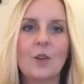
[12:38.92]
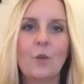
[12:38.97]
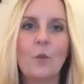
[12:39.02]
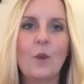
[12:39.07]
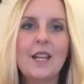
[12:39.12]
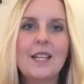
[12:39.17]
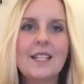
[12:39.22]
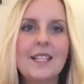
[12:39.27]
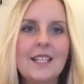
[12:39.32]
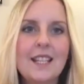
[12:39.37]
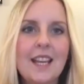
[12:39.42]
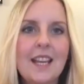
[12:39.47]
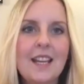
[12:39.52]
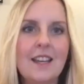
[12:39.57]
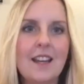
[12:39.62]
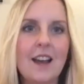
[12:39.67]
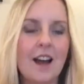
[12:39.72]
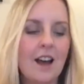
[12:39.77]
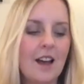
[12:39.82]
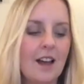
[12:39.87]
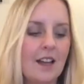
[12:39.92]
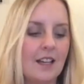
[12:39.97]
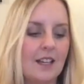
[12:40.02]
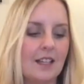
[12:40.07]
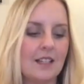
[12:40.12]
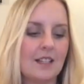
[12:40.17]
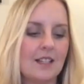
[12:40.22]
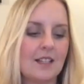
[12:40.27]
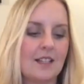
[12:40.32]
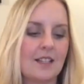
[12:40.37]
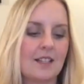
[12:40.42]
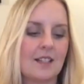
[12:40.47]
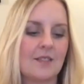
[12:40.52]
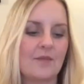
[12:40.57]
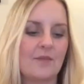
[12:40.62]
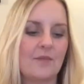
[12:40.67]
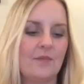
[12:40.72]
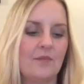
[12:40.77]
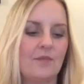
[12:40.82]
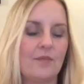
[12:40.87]
Whiskey, nice.
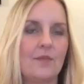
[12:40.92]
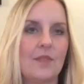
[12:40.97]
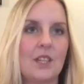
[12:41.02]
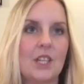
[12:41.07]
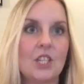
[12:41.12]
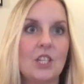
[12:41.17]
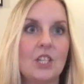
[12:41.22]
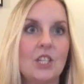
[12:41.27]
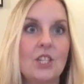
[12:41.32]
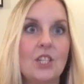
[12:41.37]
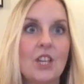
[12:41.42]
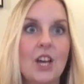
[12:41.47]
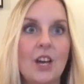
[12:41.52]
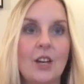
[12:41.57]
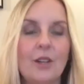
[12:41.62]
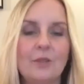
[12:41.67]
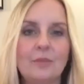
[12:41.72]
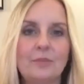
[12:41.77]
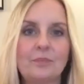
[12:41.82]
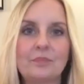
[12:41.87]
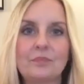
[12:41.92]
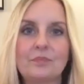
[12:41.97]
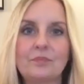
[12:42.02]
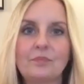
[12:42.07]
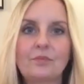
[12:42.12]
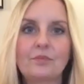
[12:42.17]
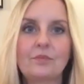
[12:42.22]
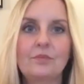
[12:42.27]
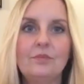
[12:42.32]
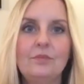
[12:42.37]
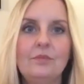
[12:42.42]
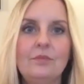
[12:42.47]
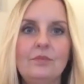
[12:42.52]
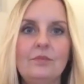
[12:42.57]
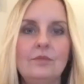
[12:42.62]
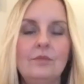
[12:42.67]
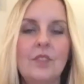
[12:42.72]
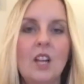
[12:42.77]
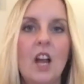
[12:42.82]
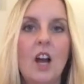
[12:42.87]
So,
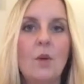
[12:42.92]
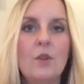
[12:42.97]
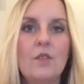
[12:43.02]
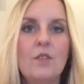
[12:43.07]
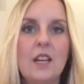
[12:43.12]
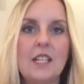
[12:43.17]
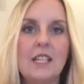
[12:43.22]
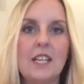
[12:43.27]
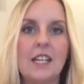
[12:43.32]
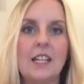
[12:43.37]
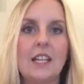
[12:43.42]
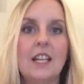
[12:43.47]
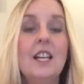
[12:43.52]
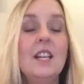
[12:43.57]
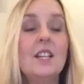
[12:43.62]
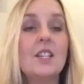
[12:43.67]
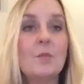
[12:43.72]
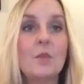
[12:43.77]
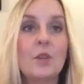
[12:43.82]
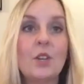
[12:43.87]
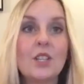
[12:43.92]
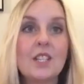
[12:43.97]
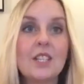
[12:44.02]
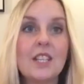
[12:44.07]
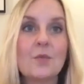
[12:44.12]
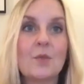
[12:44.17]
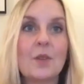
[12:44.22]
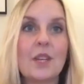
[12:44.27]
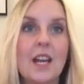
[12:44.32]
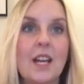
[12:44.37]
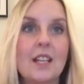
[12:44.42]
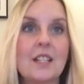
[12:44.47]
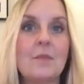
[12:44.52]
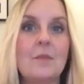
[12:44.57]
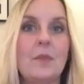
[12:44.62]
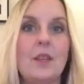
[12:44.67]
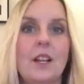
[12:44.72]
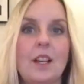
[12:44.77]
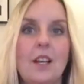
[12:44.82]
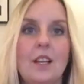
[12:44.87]
are we ready? So because this one hasn't
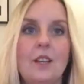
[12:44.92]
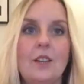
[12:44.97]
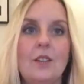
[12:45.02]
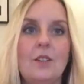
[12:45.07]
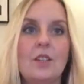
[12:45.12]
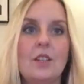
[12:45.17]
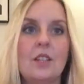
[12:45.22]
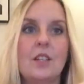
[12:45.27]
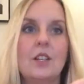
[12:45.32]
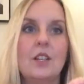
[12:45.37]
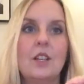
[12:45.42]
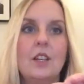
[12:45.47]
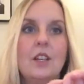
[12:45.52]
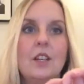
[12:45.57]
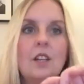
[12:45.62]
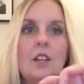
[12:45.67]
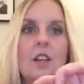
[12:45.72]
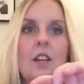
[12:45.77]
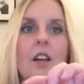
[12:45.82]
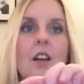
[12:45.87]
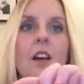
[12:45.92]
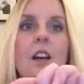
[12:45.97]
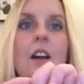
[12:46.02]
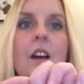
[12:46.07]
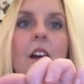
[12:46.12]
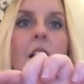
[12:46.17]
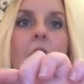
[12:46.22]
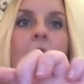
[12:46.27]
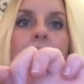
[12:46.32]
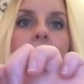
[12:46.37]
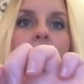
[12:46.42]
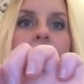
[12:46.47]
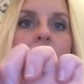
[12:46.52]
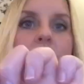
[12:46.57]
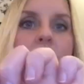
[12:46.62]
been glued, I can